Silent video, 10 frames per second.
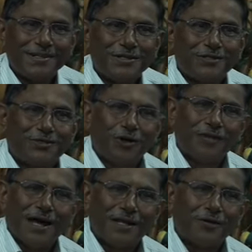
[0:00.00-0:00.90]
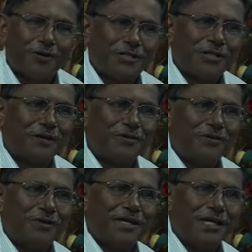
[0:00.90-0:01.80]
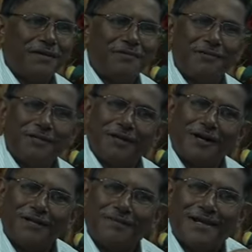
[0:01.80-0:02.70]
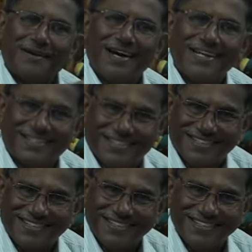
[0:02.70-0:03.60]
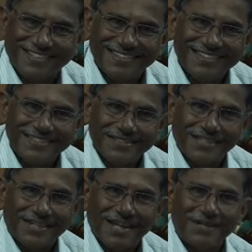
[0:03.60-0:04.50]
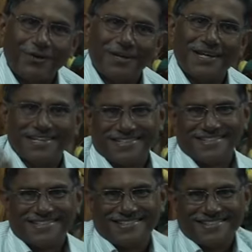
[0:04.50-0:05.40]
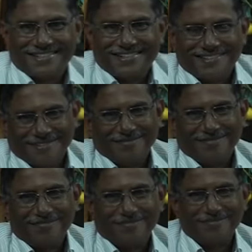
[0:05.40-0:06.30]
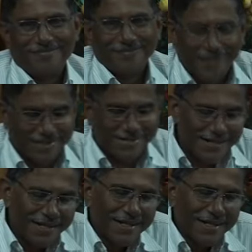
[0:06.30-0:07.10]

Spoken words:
So that the question of doing evil will not even arise. Just like the holy angels. Yes.